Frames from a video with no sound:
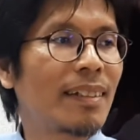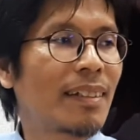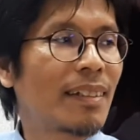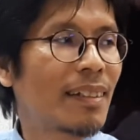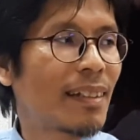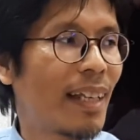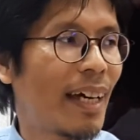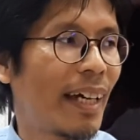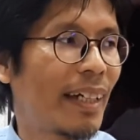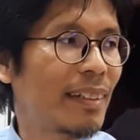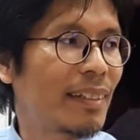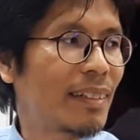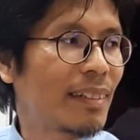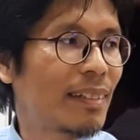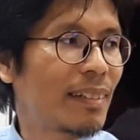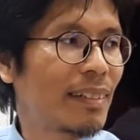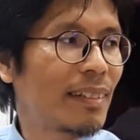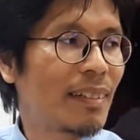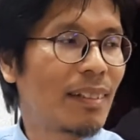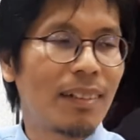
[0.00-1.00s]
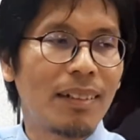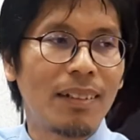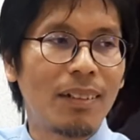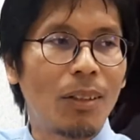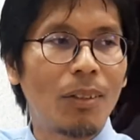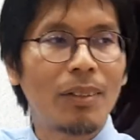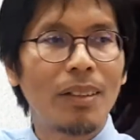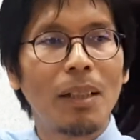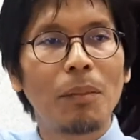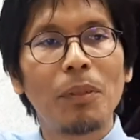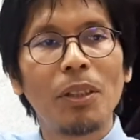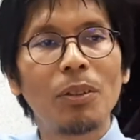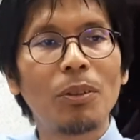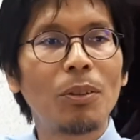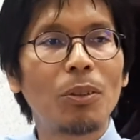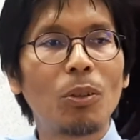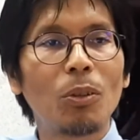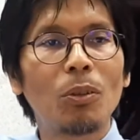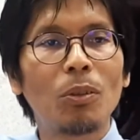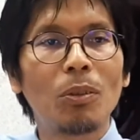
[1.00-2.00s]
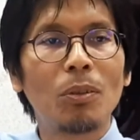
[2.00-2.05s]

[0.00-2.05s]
slides, or W to